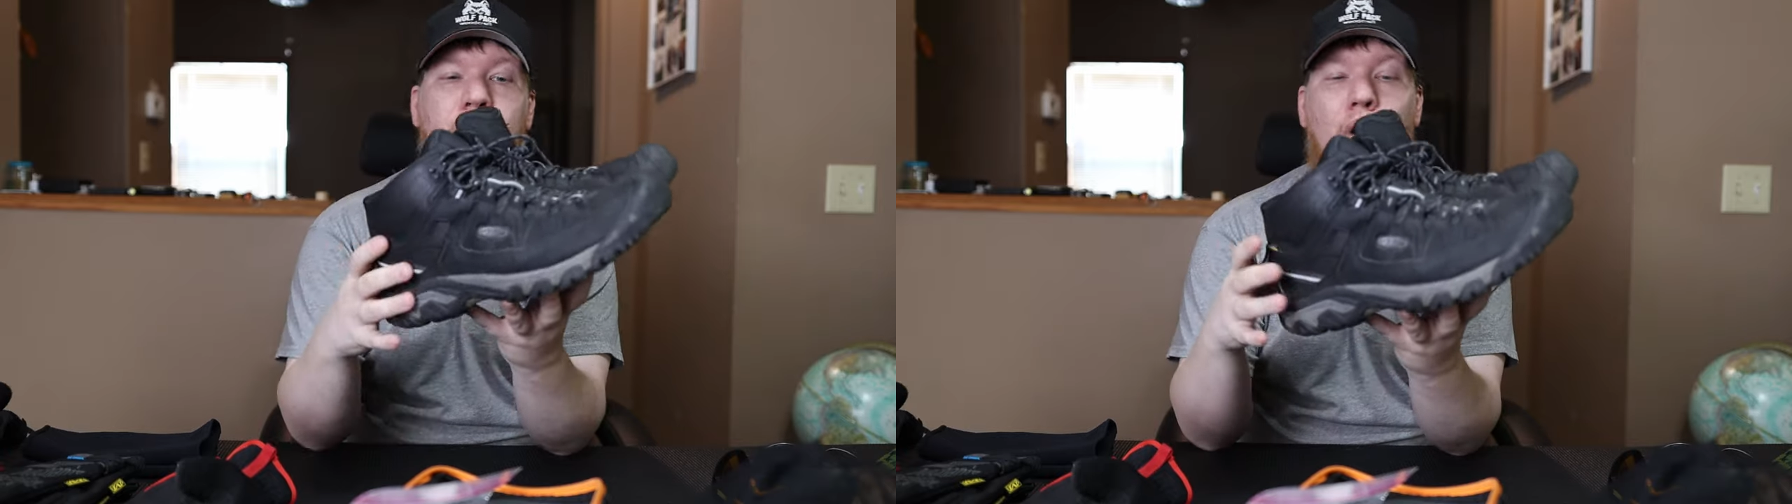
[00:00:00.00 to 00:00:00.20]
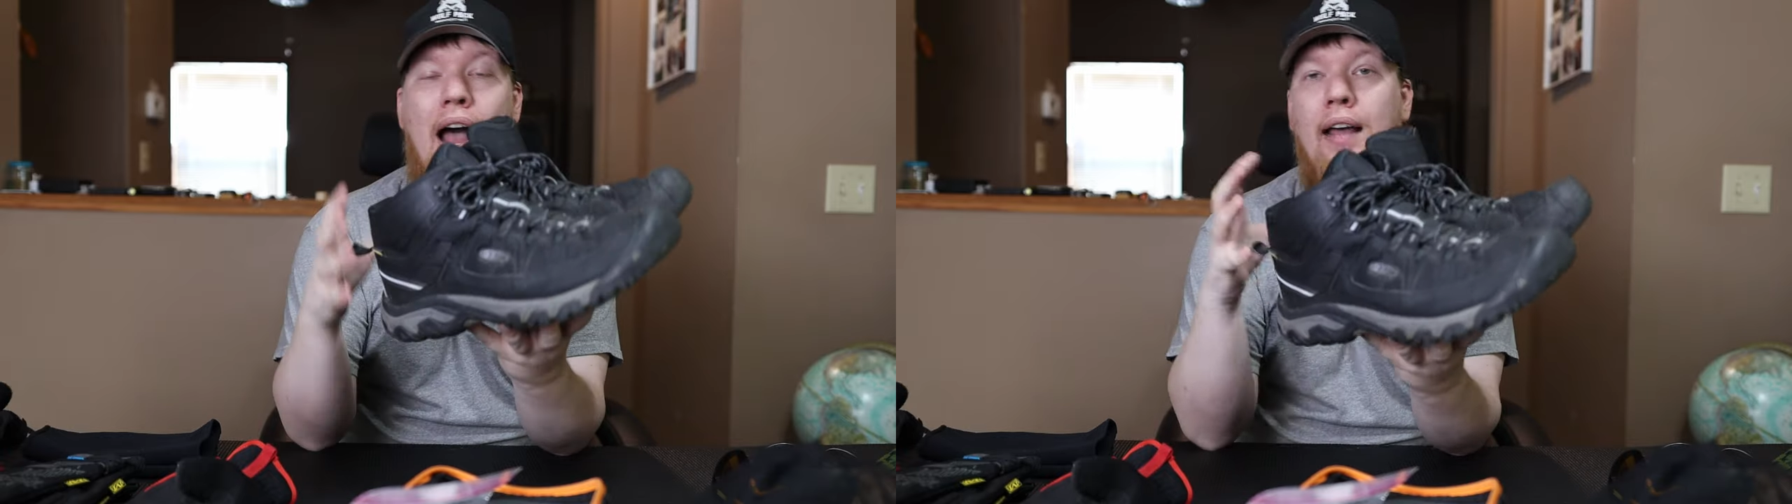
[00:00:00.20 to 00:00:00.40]

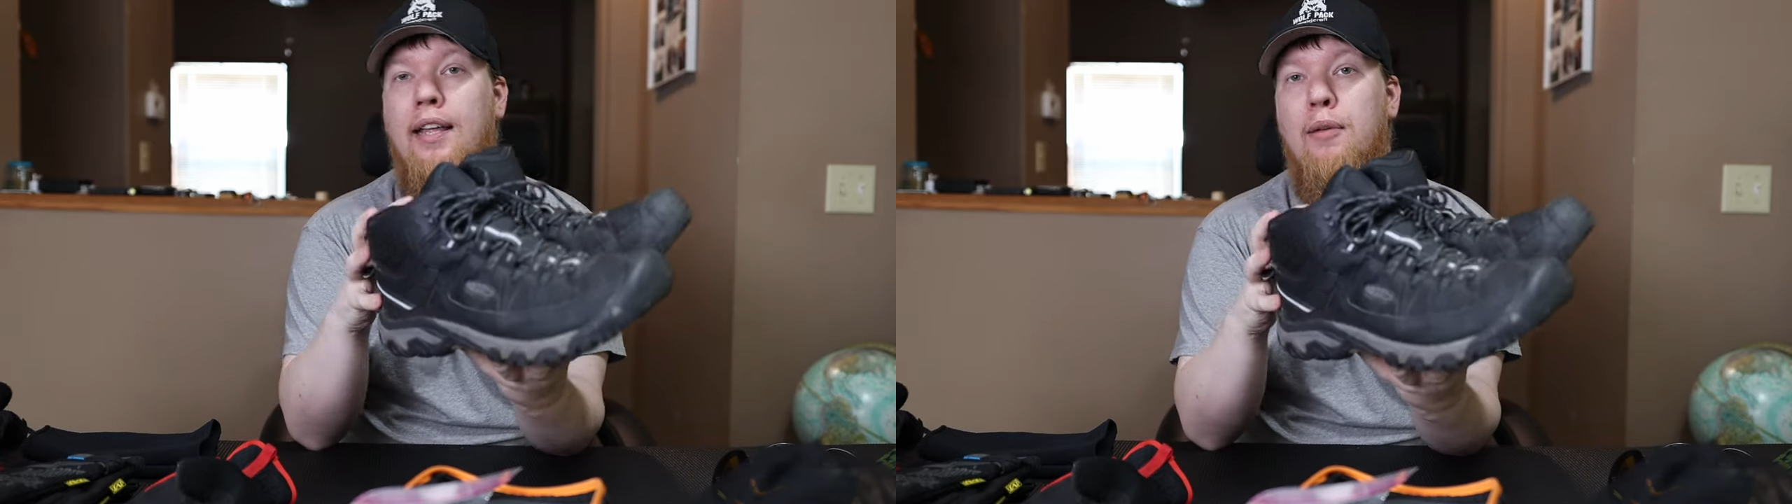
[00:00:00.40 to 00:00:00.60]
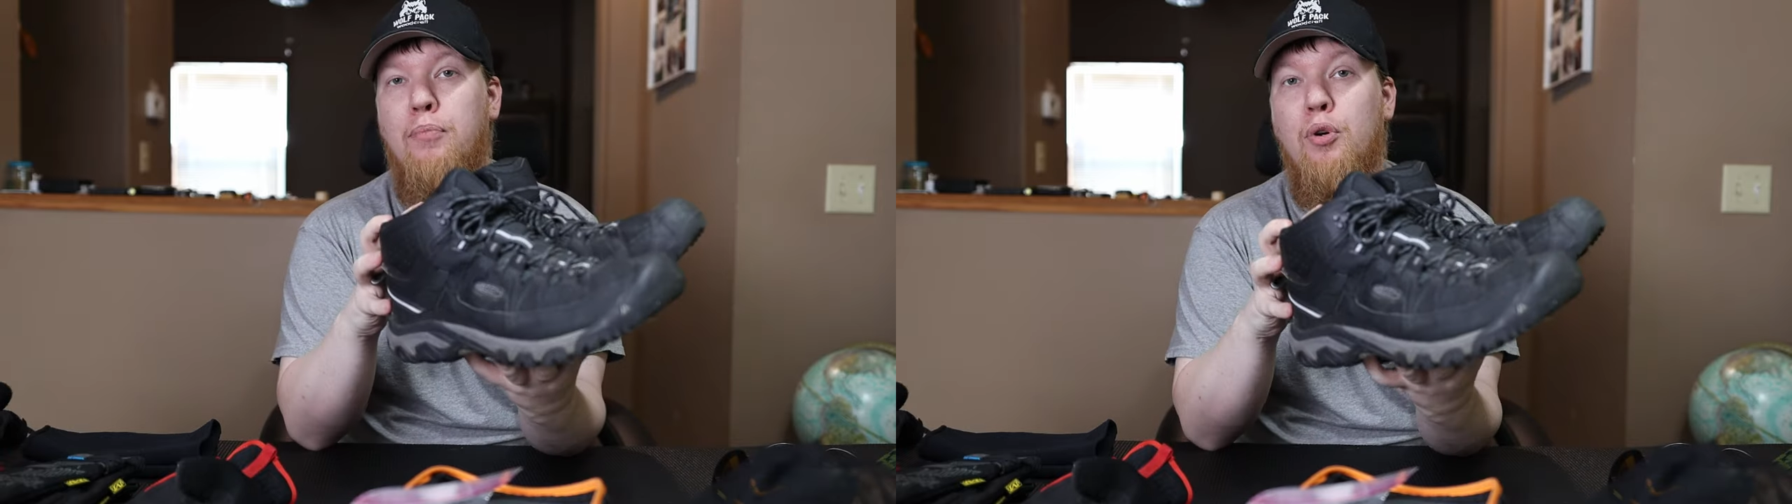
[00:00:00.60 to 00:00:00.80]
So I
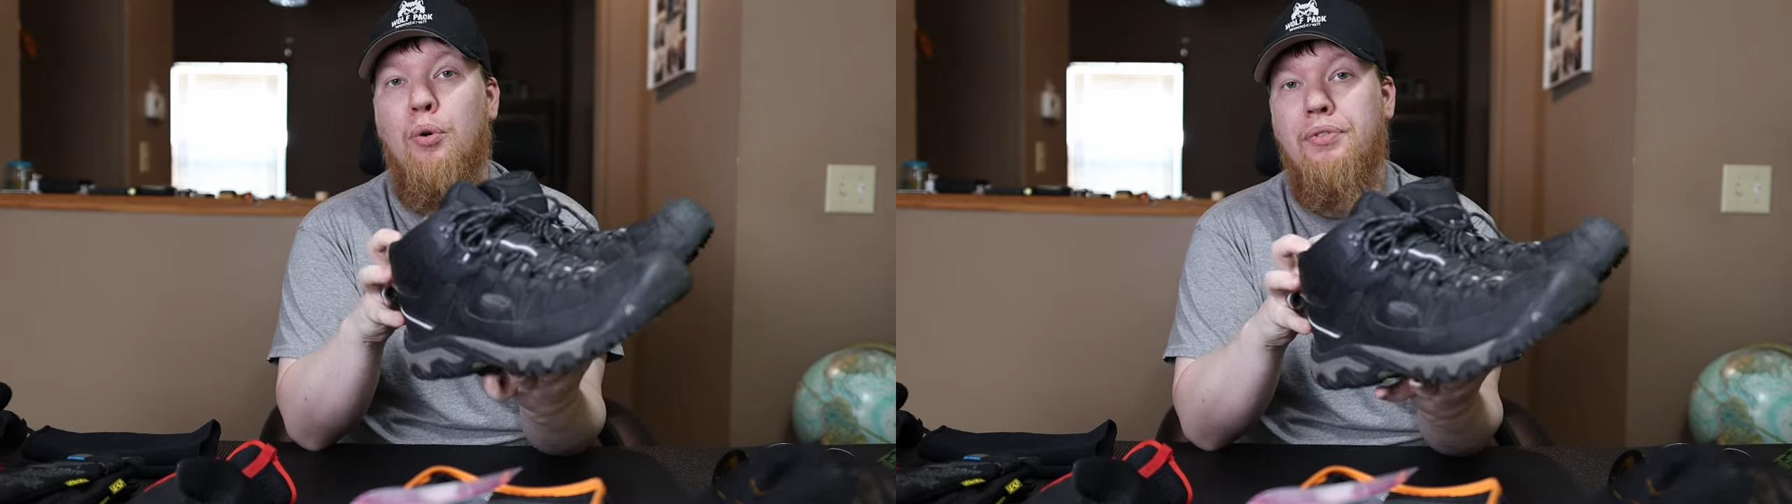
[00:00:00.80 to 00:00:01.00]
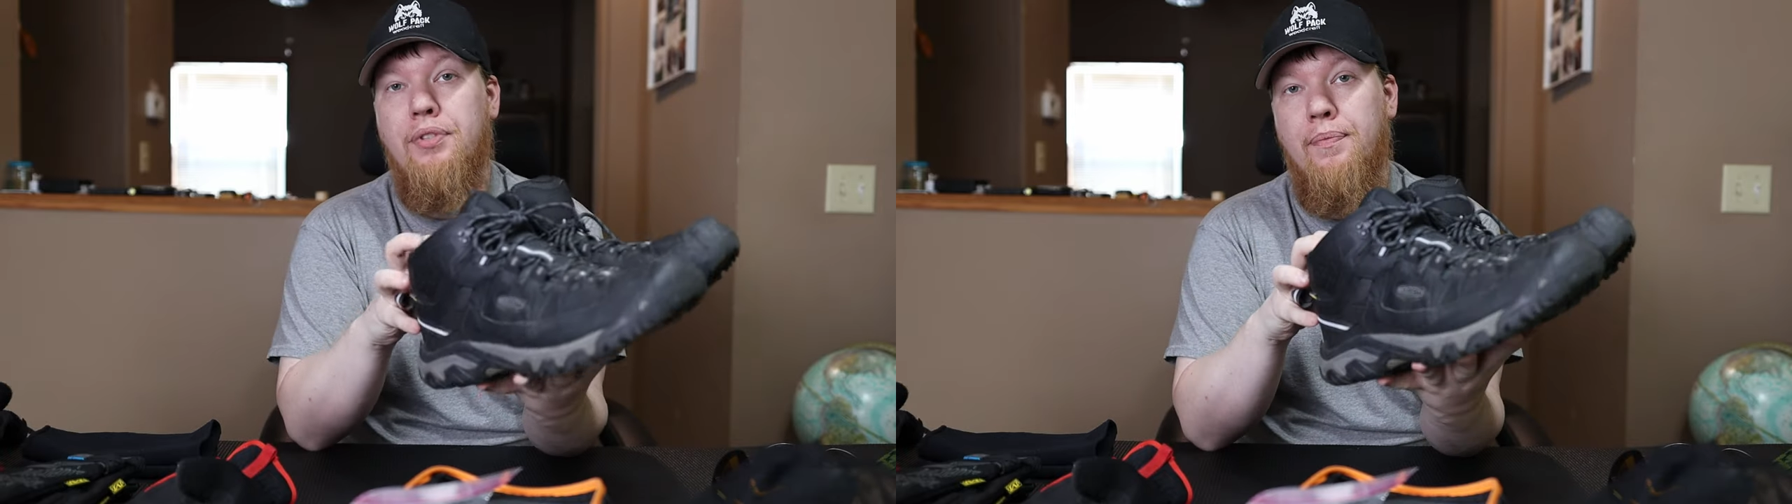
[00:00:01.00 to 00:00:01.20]
like
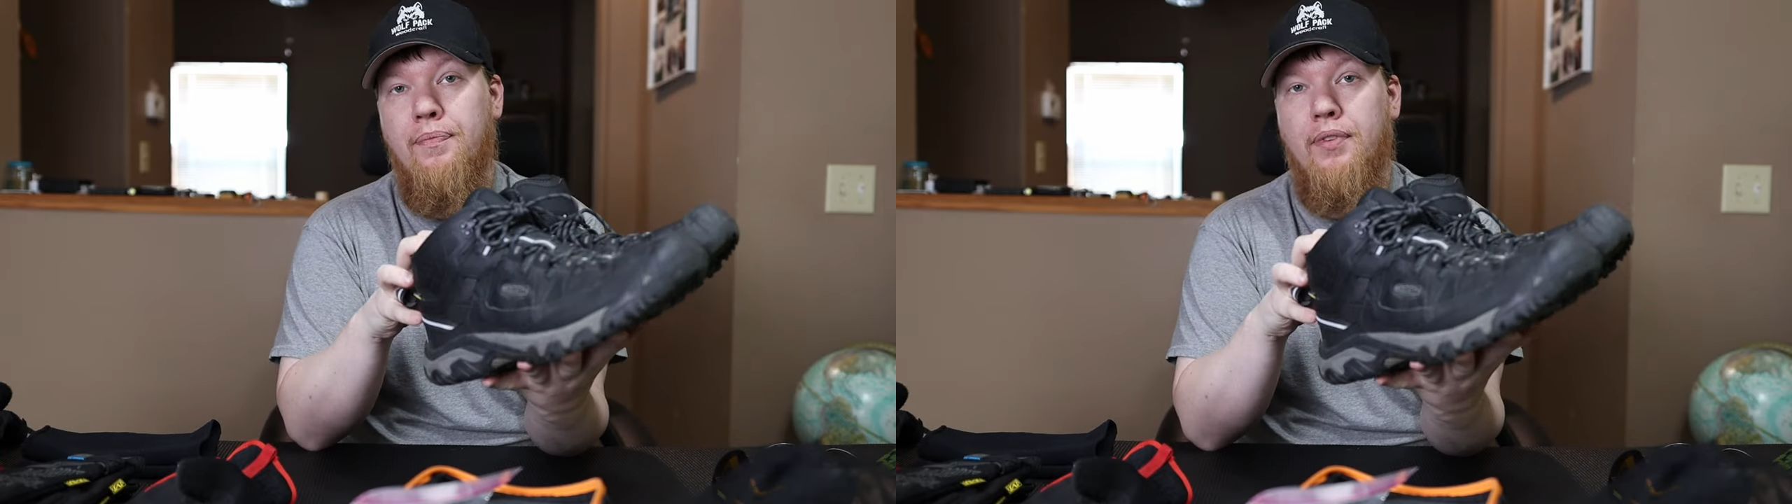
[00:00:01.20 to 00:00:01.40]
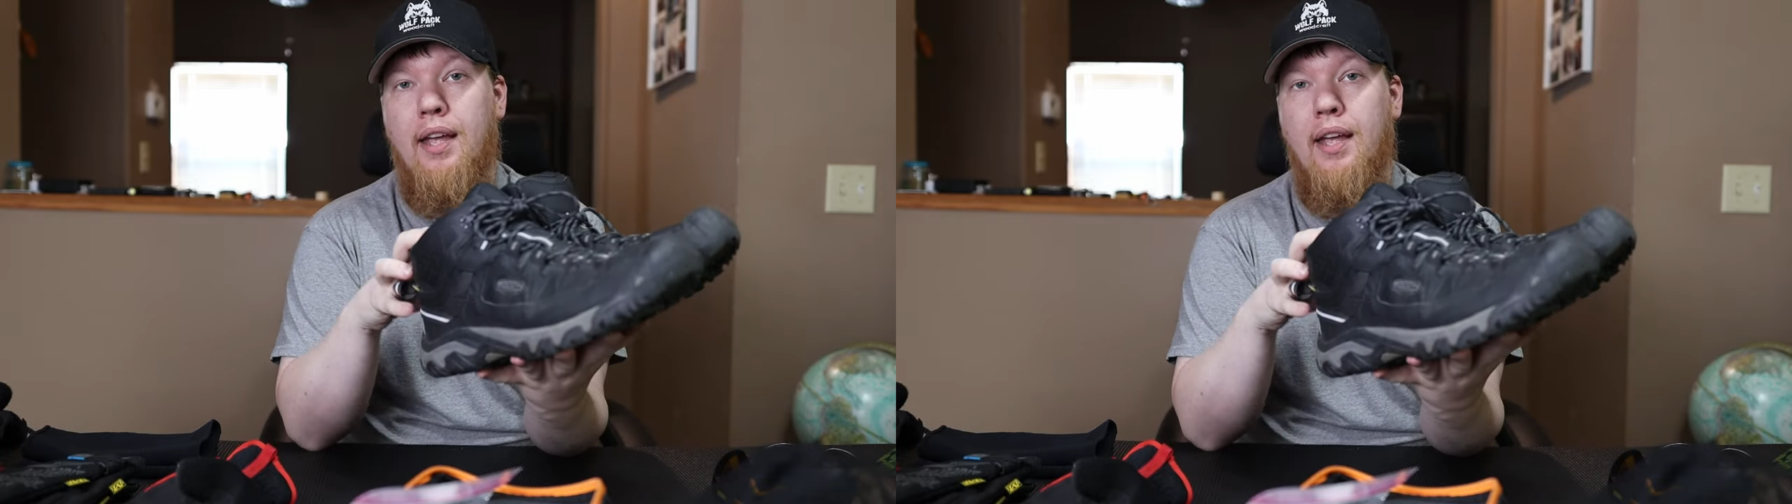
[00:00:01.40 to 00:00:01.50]
boots.